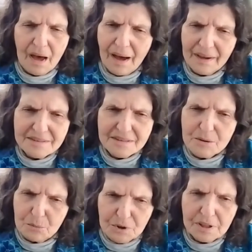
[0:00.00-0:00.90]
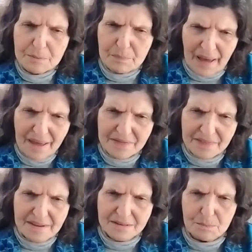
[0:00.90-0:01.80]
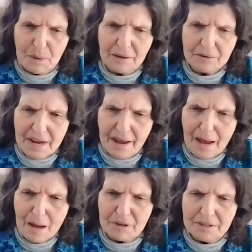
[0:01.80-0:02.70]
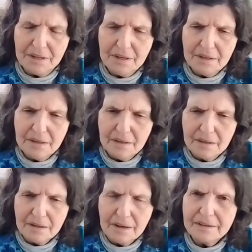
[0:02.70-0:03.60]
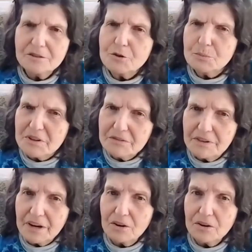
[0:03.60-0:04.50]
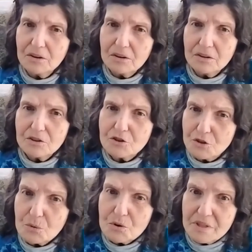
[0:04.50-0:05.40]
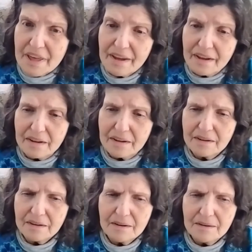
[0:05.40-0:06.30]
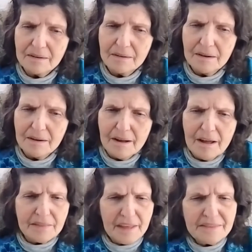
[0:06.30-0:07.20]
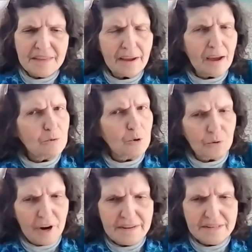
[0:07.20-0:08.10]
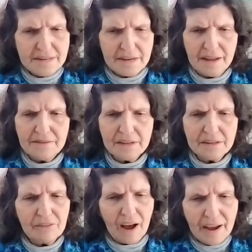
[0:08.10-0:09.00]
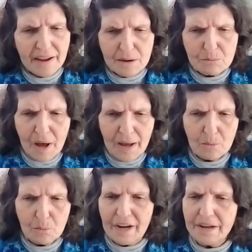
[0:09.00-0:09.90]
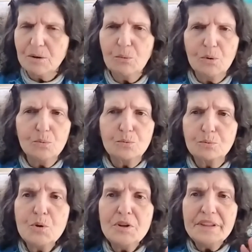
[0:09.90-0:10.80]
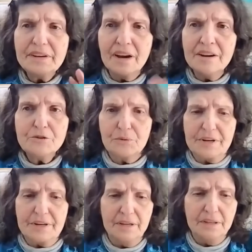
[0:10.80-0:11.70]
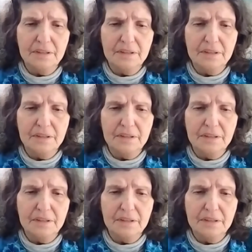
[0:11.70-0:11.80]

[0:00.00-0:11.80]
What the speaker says: I see really bad things about to happen, and to be fair, so do they. They think I'm crazy and that if I get my way, it will ruin the country,